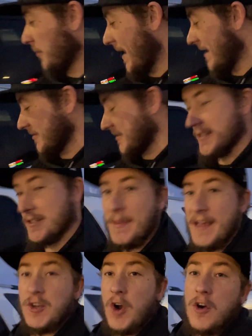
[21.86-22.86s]
panel system
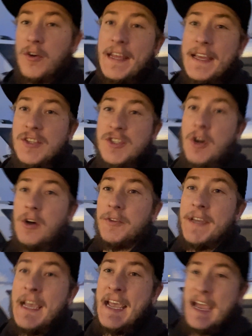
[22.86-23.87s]
that's already installed
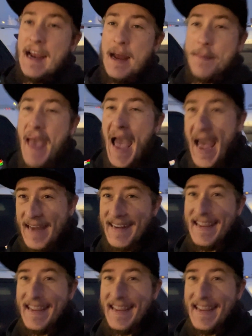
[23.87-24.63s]
and I'm adding